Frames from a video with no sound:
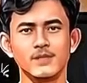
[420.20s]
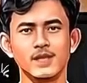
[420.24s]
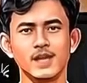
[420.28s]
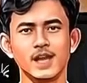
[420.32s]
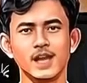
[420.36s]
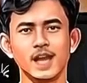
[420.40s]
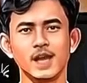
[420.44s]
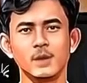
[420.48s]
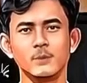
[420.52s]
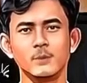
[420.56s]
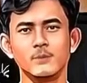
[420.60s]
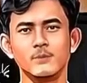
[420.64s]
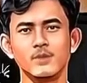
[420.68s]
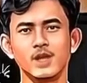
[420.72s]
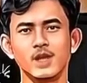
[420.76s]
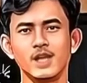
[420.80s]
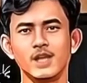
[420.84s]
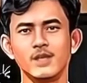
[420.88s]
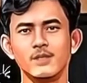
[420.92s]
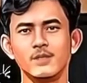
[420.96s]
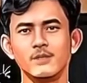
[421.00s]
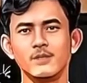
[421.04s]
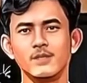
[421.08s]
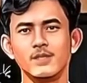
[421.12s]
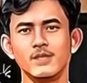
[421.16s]

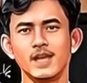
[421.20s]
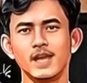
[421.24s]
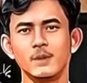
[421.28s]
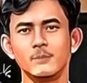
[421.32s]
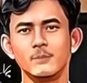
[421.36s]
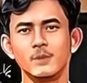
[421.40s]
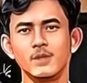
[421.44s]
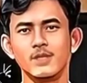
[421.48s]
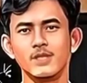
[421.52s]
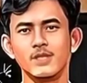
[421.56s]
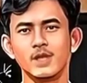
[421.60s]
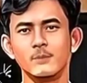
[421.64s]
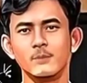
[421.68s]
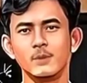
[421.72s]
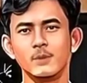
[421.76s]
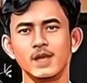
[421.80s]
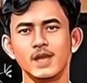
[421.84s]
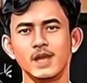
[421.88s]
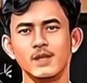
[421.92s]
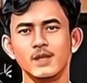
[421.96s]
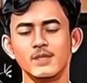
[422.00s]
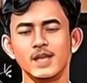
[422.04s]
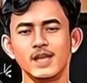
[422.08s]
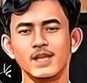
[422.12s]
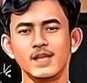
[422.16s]
sustainability of IT
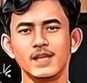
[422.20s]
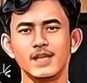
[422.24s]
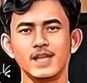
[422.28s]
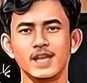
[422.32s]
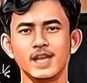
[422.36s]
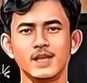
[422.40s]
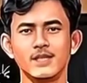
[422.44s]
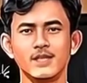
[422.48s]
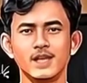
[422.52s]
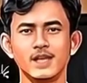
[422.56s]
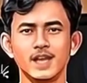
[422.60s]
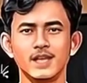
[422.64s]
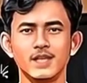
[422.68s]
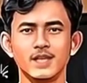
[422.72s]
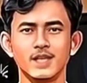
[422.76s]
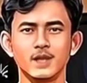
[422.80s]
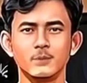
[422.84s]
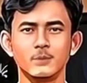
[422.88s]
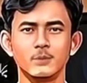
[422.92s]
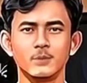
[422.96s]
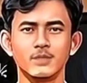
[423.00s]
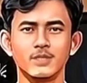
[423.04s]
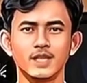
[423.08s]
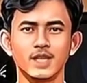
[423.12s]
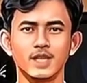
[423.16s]
systems and
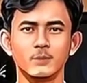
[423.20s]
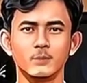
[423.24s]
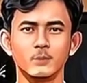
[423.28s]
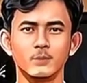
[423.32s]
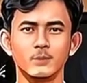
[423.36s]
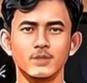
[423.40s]
infrastructure